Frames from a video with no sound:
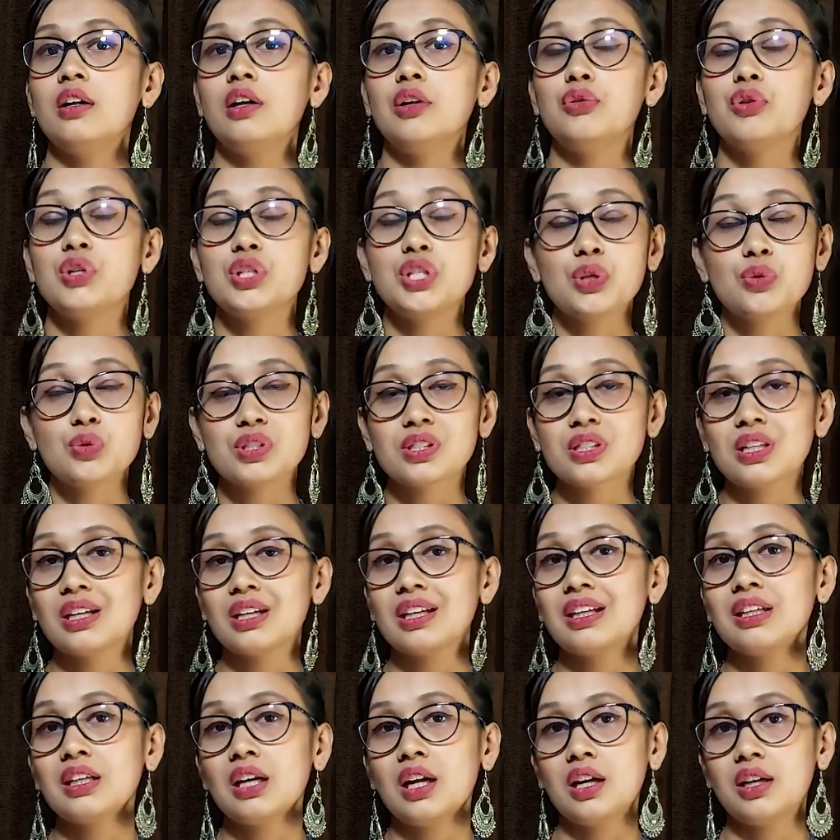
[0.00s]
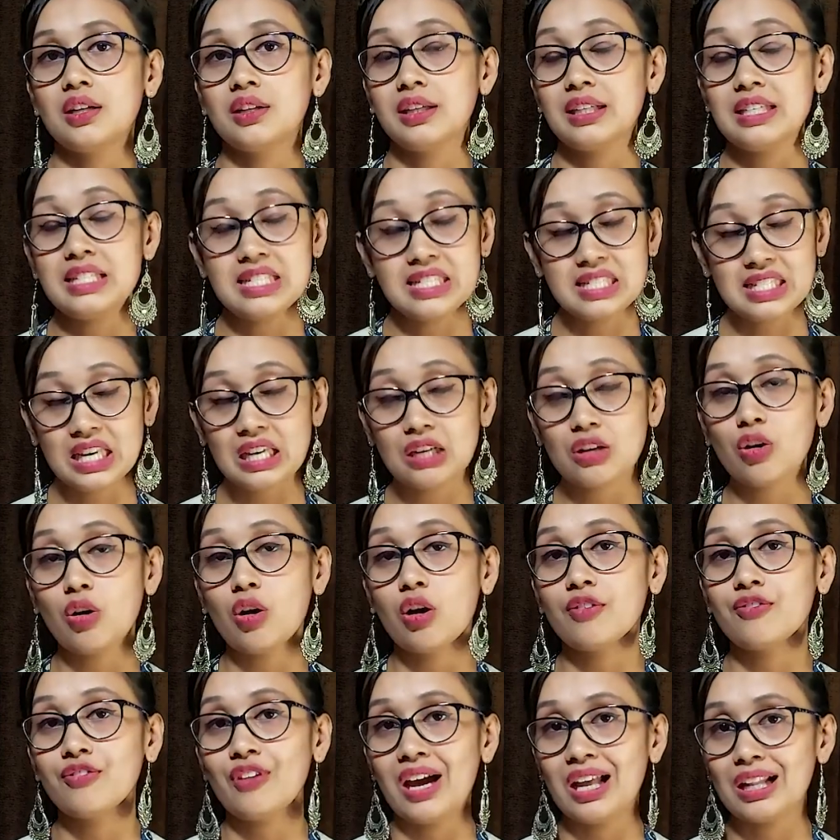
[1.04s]
reduce the intake
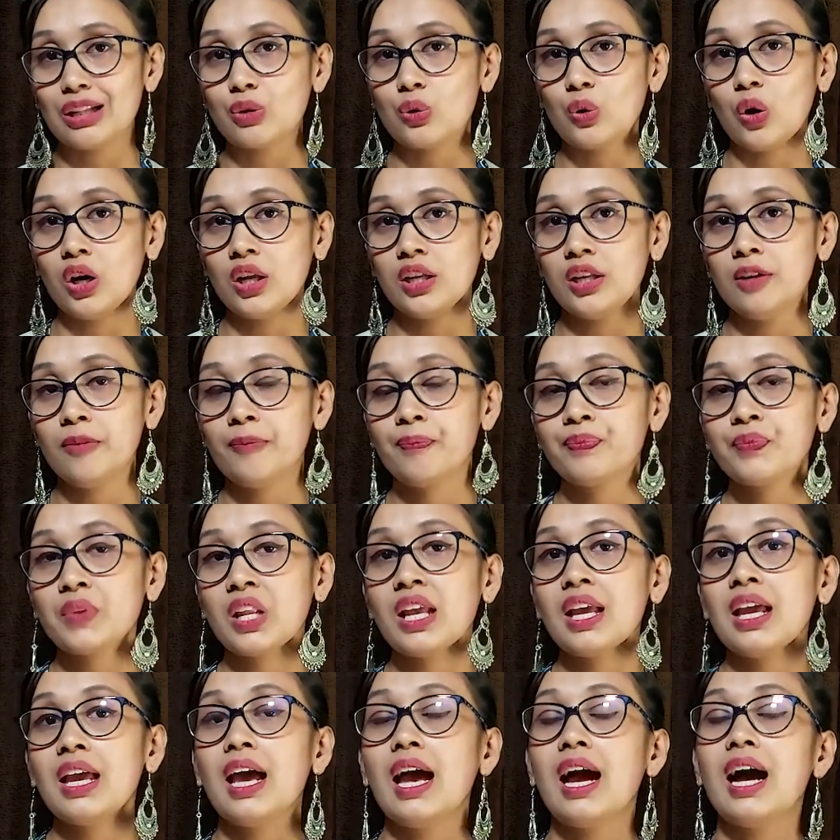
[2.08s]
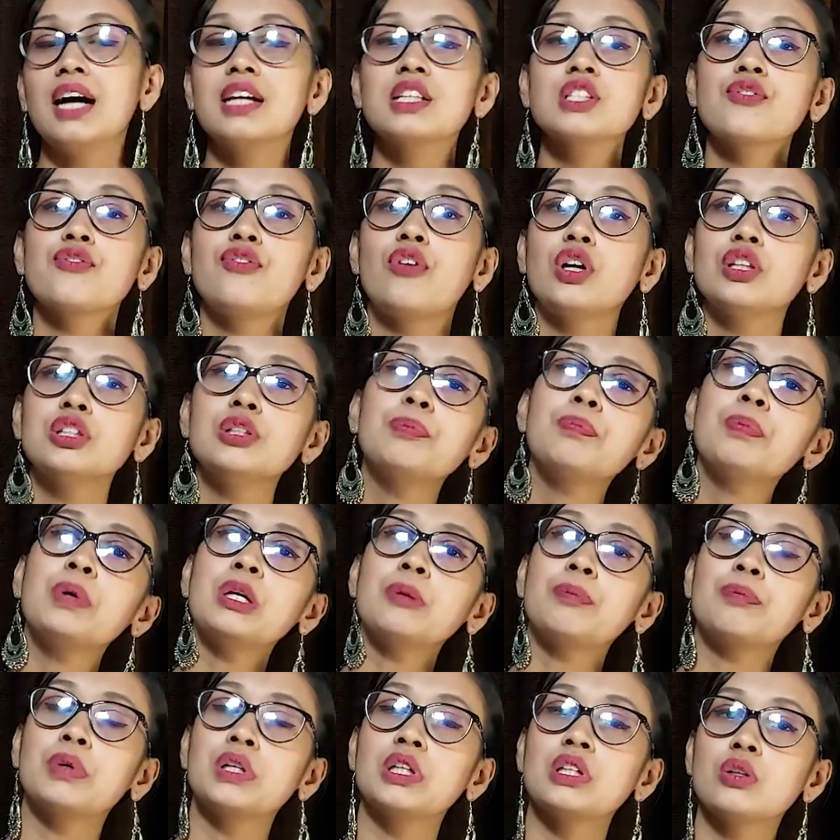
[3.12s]
of alcohol. And for the
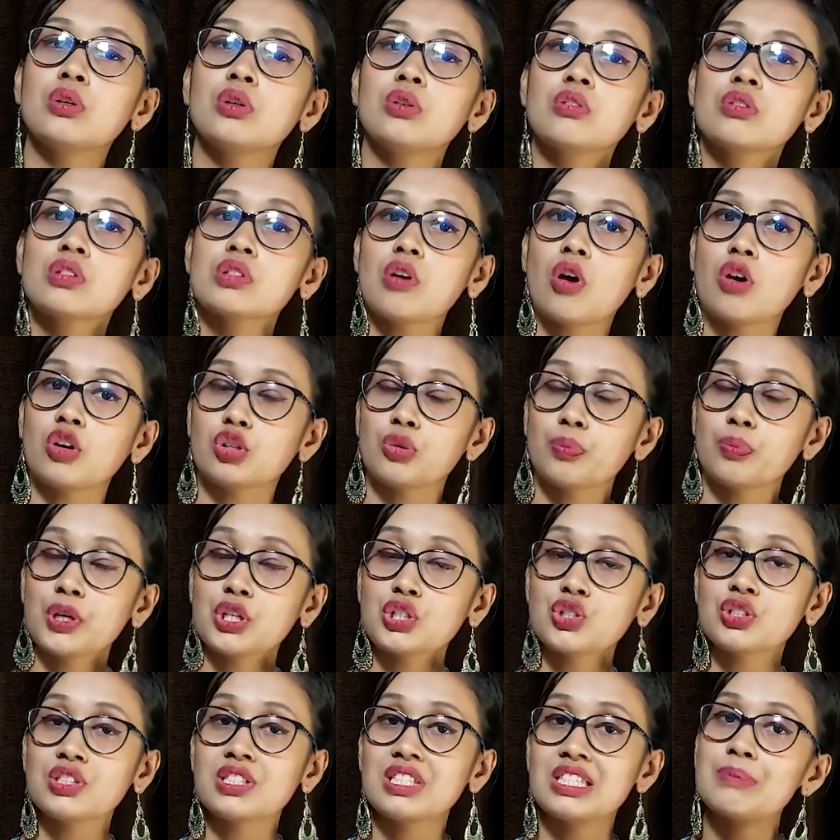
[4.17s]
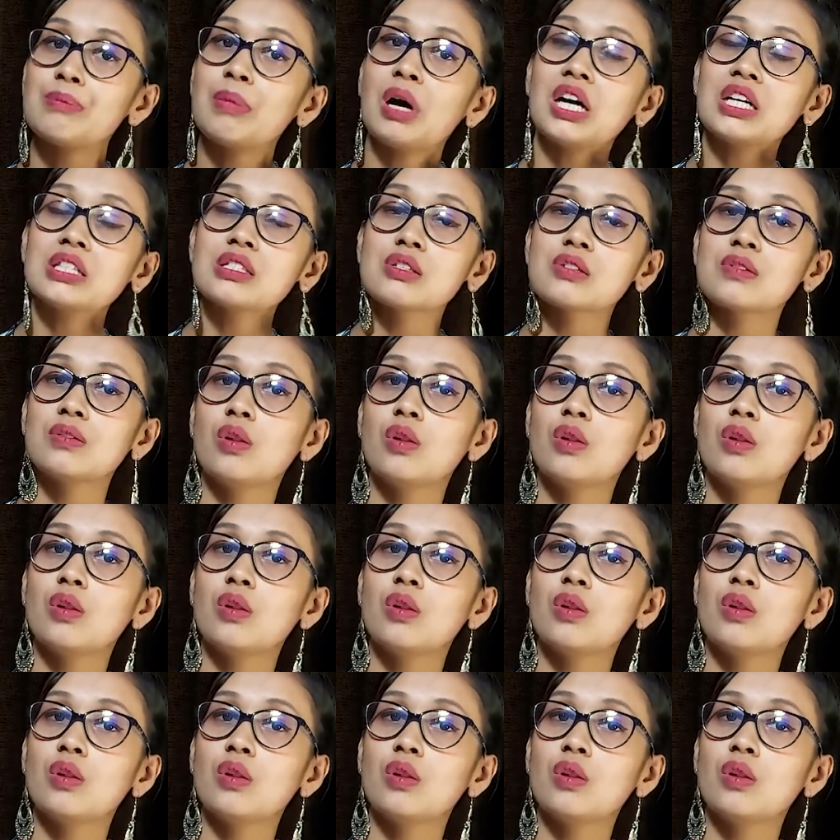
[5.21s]
people whose occupation demands